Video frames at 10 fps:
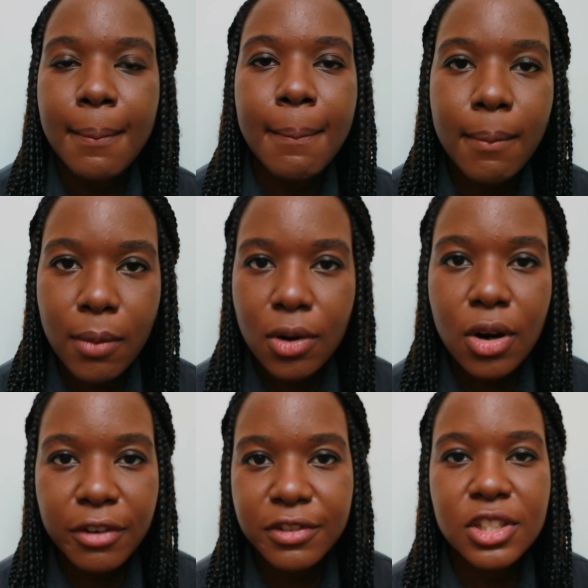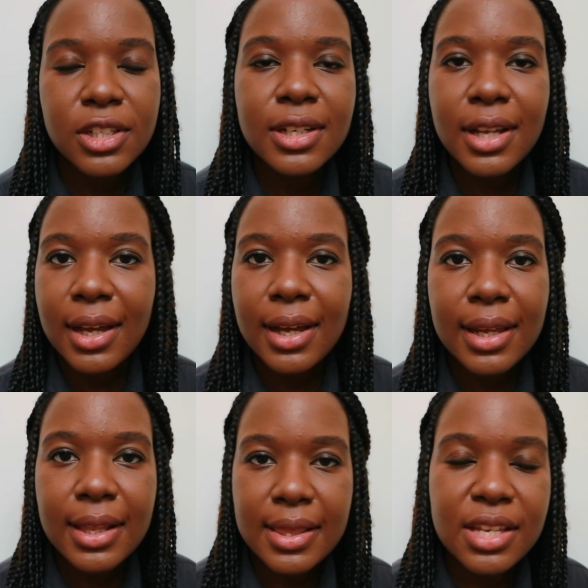More often
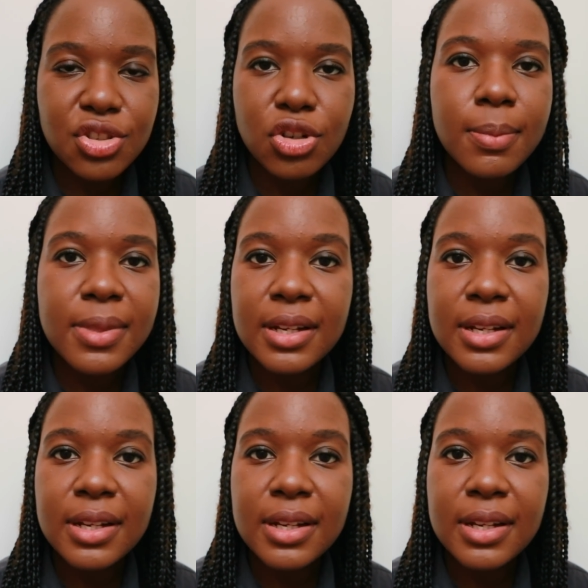in this job